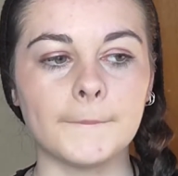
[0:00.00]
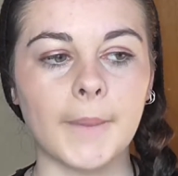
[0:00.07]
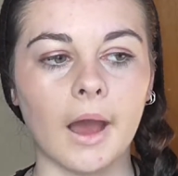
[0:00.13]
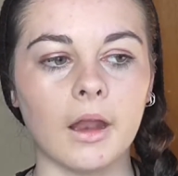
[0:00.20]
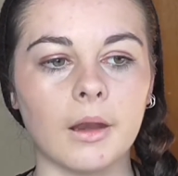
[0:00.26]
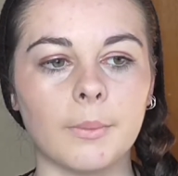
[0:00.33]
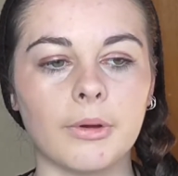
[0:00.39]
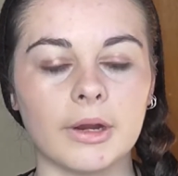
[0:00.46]

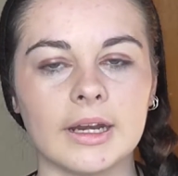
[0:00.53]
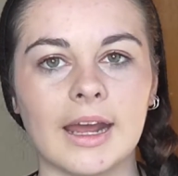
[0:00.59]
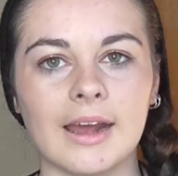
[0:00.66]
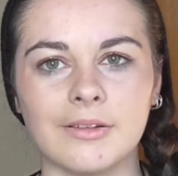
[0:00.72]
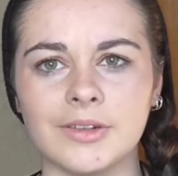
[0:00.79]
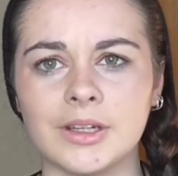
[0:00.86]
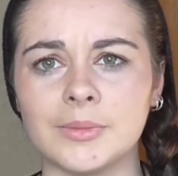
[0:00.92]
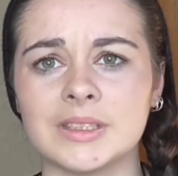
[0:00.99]
But
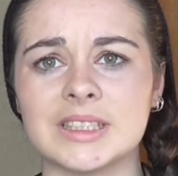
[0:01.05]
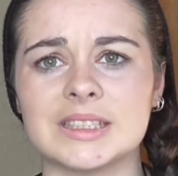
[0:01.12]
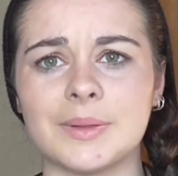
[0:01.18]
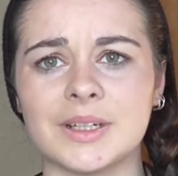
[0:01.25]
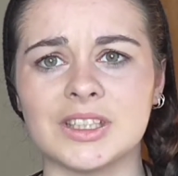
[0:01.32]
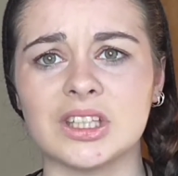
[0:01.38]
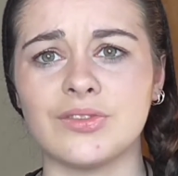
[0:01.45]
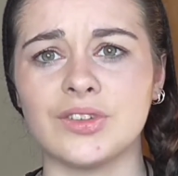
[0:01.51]
prenatal vitamins,
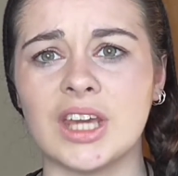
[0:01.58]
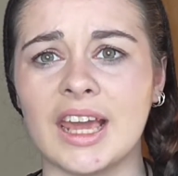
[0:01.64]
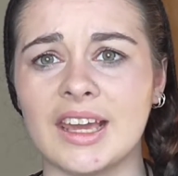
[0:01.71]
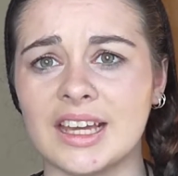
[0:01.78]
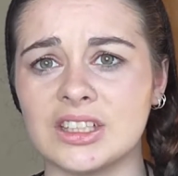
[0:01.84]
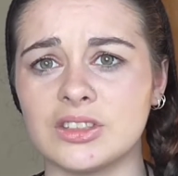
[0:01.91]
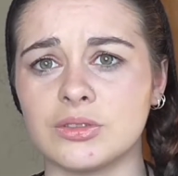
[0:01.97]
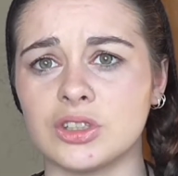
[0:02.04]
especially if you
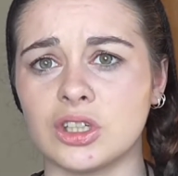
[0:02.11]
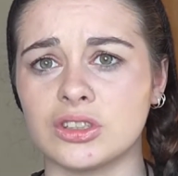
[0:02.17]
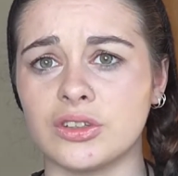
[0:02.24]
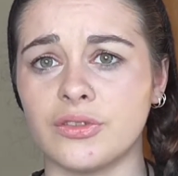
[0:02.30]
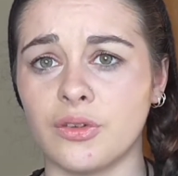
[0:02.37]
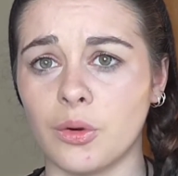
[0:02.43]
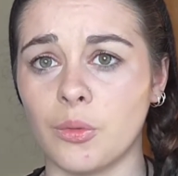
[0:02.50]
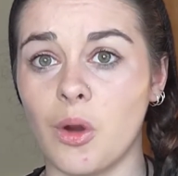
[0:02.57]
can't get into a
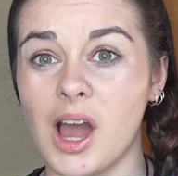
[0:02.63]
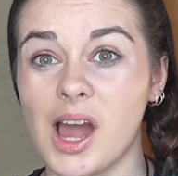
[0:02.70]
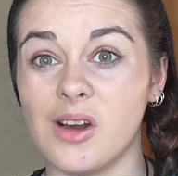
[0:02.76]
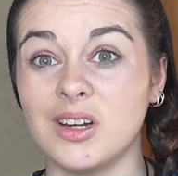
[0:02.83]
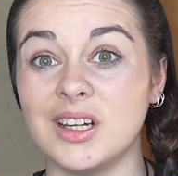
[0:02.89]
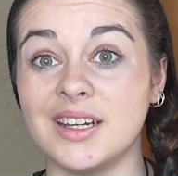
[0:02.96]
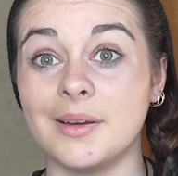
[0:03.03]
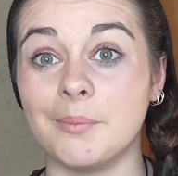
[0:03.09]
doctor for a
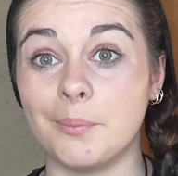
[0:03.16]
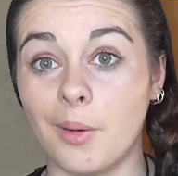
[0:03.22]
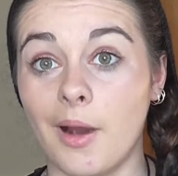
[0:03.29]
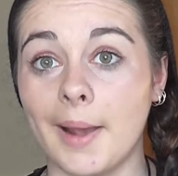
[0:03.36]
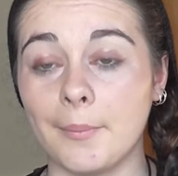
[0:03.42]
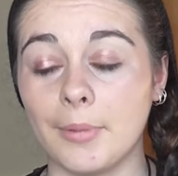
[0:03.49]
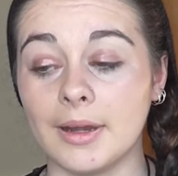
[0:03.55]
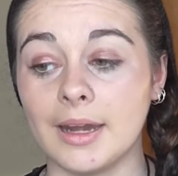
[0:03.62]
while,
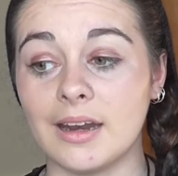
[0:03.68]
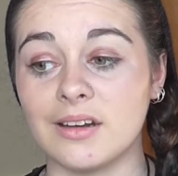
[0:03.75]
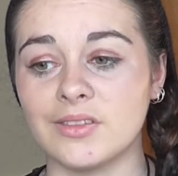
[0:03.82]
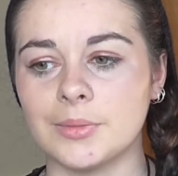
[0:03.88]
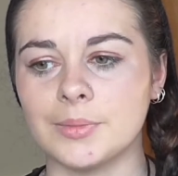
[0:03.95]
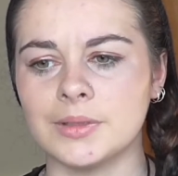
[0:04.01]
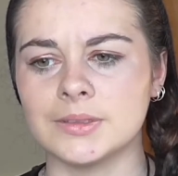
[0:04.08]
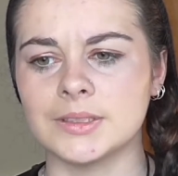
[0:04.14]
buy prenatal
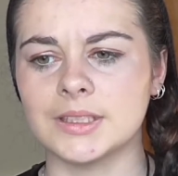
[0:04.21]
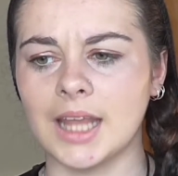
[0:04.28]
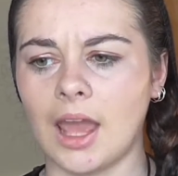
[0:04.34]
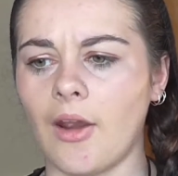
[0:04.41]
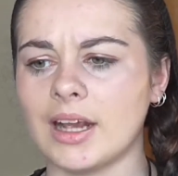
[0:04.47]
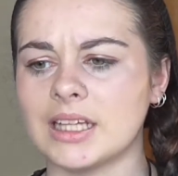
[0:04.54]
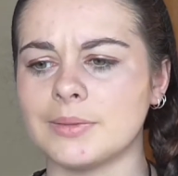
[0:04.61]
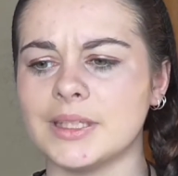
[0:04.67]
vitamins.
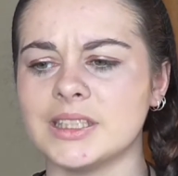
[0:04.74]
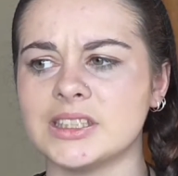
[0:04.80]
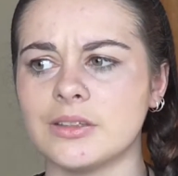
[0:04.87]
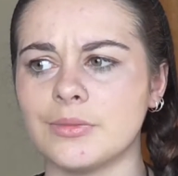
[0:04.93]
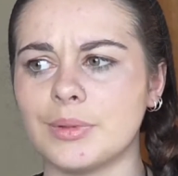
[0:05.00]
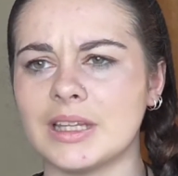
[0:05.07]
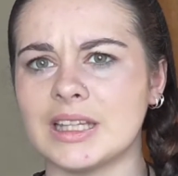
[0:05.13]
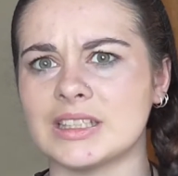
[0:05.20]
They're
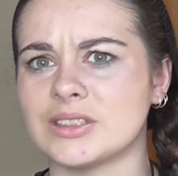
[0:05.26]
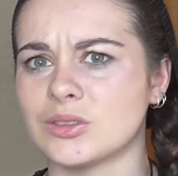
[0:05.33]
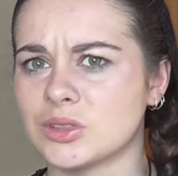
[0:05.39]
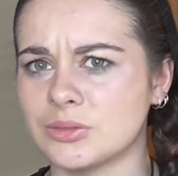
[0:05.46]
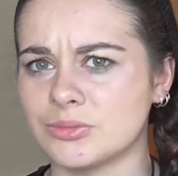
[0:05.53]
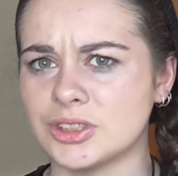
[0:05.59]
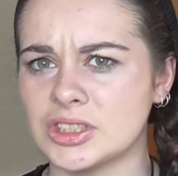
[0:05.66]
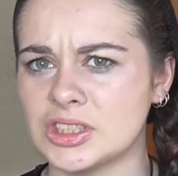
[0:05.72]
expensive, but there's
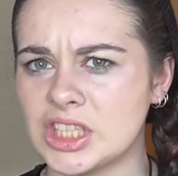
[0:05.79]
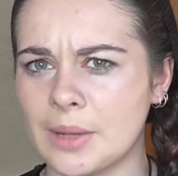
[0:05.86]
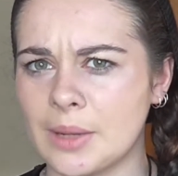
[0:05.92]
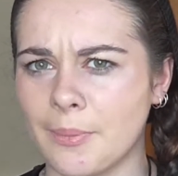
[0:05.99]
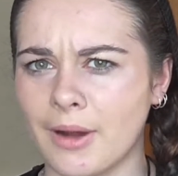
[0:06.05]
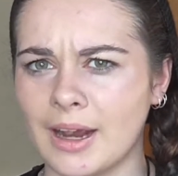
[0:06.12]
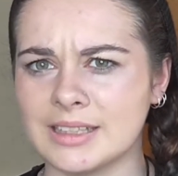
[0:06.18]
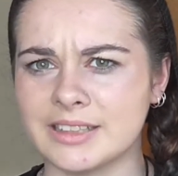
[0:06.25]
also some
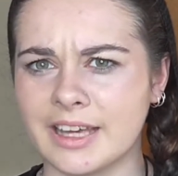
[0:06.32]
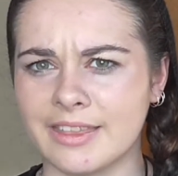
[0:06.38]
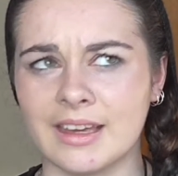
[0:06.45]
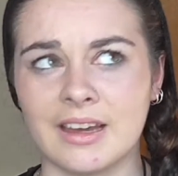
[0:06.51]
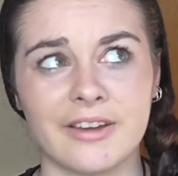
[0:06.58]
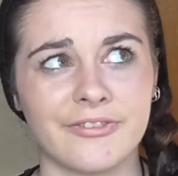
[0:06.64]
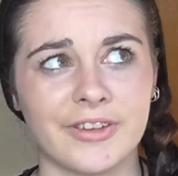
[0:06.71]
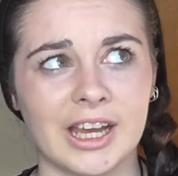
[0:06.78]
cheap ones. I
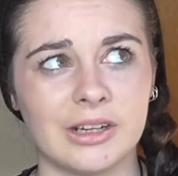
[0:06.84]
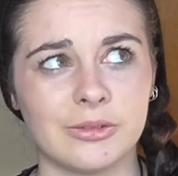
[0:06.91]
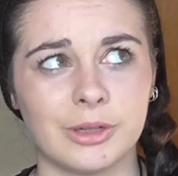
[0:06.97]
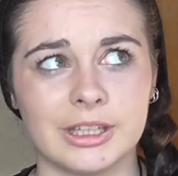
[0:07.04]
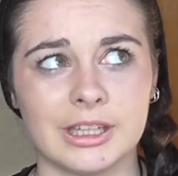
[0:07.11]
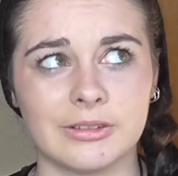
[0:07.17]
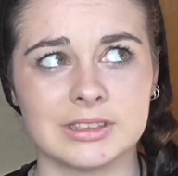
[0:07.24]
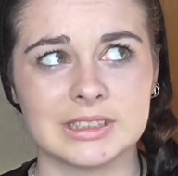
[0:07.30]
think I found
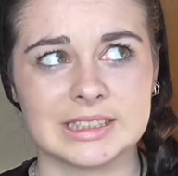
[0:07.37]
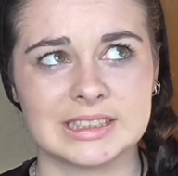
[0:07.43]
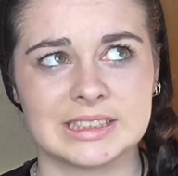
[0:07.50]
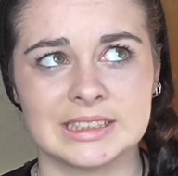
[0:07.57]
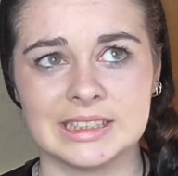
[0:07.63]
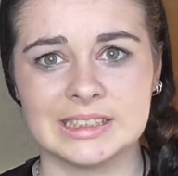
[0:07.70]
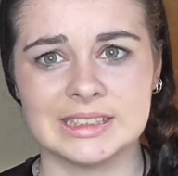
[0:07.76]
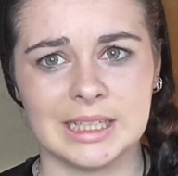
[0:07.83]
one that was like
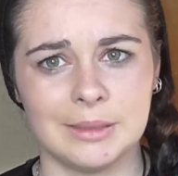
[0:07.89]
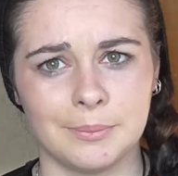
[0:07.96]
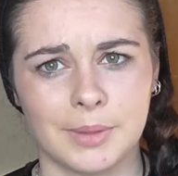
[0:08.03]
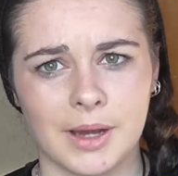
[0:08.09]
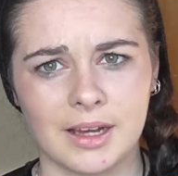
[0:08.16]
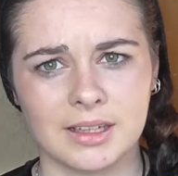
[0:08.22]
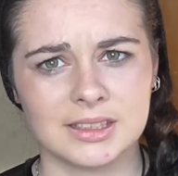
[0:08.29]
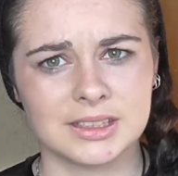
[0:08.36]

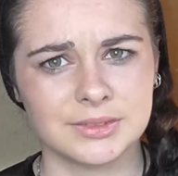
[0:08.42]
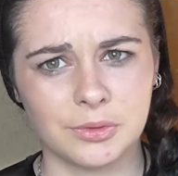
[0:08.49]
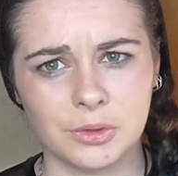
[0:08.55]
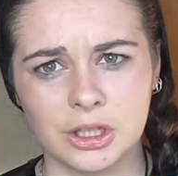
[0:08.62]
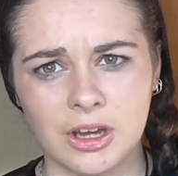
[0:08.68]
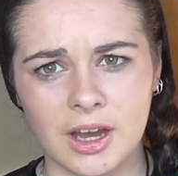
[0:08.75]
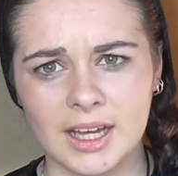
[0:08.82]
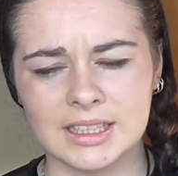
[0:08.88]
$16
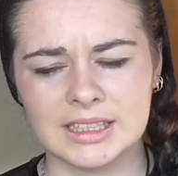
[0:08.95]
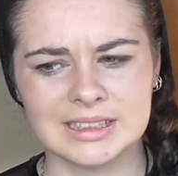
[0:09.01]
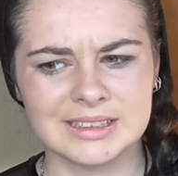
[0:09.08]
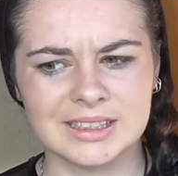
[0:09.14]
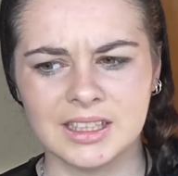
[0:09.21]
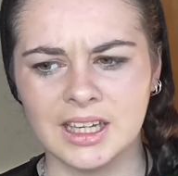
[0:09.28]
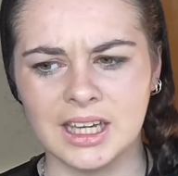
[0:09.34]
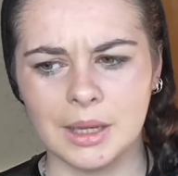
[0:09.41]
for you
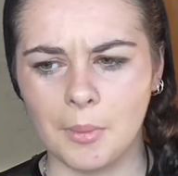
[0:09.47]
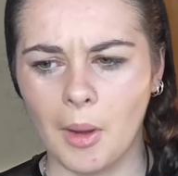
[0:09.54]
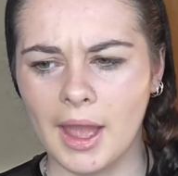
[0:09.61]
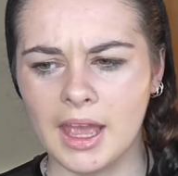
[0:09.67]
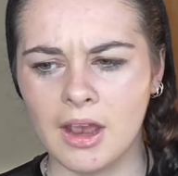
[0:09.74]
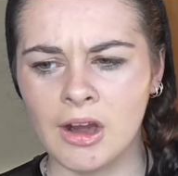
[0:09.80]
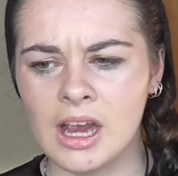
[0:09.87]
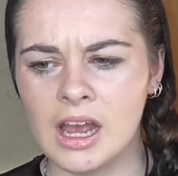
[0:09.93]
guys in
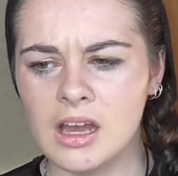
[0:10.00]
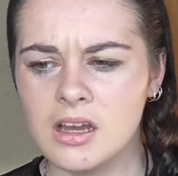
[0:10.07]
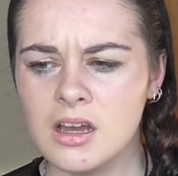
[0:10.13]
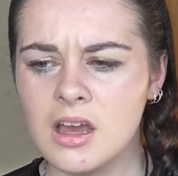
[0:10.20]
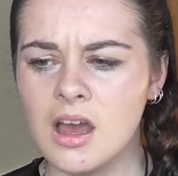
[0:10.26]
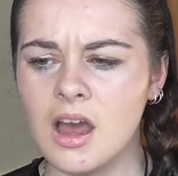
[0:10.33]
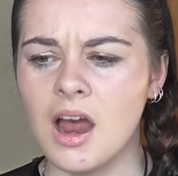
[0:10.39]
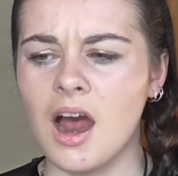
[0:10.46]
my area,
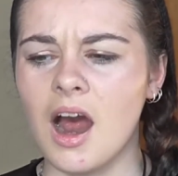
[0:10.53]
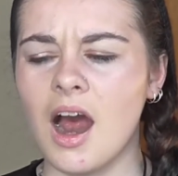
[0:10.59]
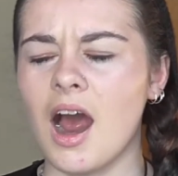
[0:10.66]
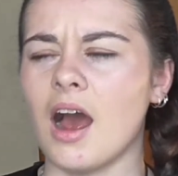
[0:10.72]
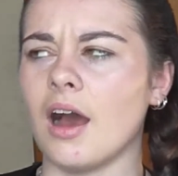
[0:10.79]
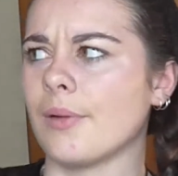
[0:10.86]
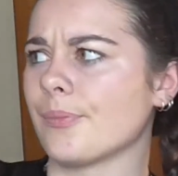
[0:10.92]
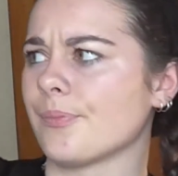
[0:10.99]

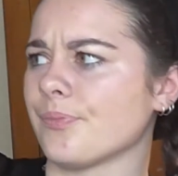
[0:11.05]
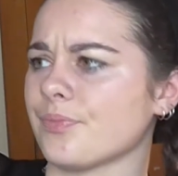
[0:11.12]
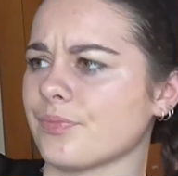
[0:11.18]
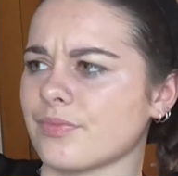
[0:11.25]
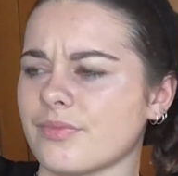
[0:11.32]
and